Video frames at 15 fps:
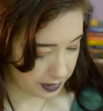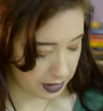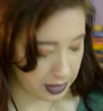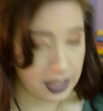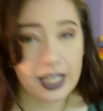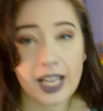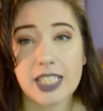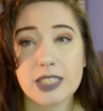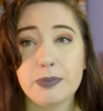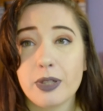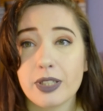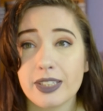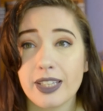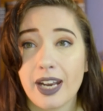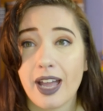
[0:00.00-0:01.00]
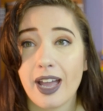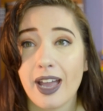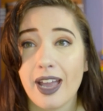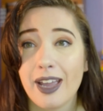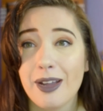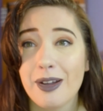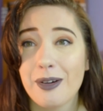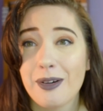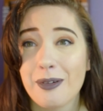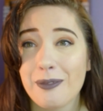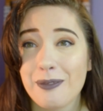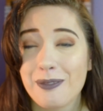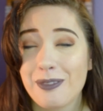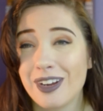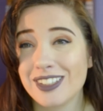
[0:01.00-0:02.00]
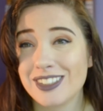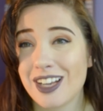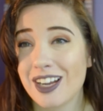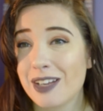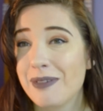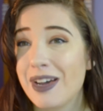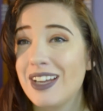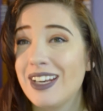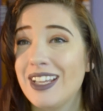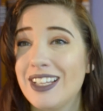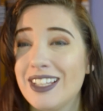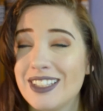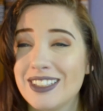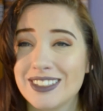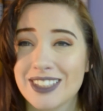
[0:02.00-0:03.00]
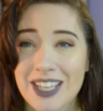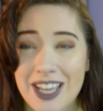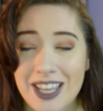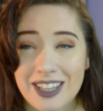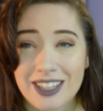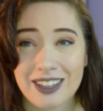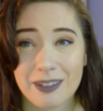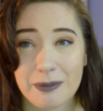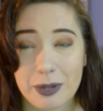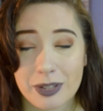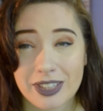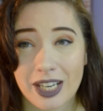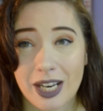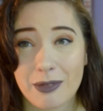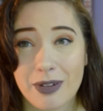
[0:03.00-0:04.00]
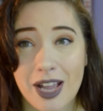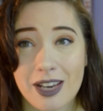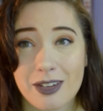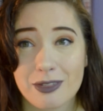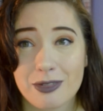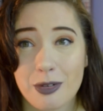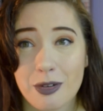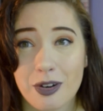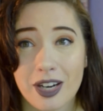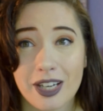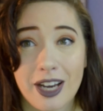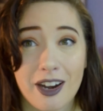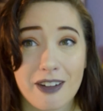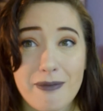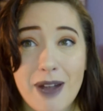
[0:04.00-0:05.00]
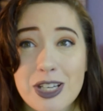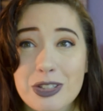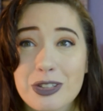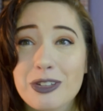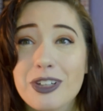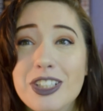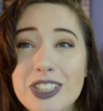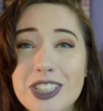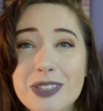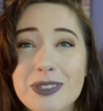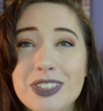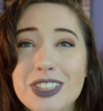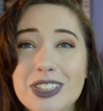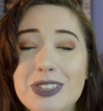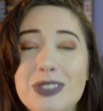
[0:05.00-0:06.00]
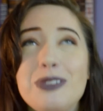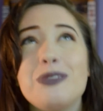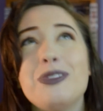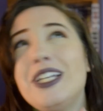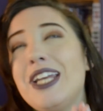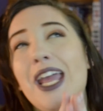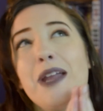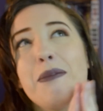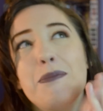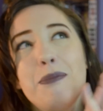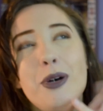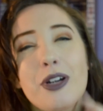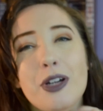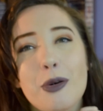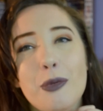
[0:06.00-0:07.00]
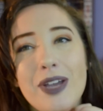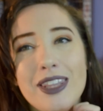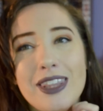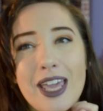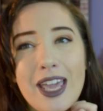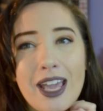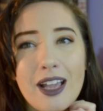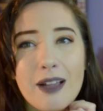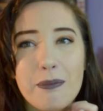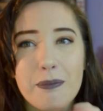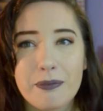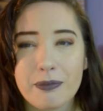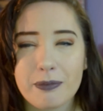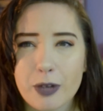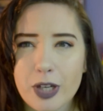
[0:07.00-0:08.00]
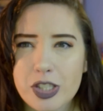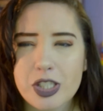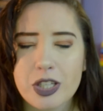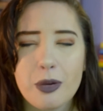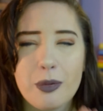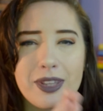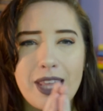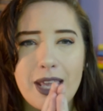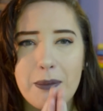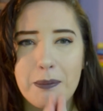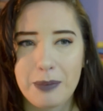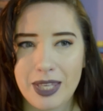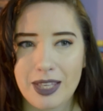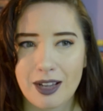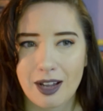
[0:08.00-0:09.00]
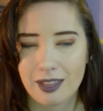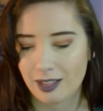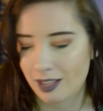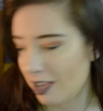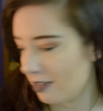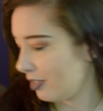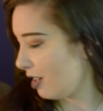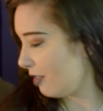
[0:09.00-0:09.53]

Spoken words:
The next book that I want to talk about is the book that I read for Care of Magical Creatures, which is to read a book with a creature with a beak on the cover of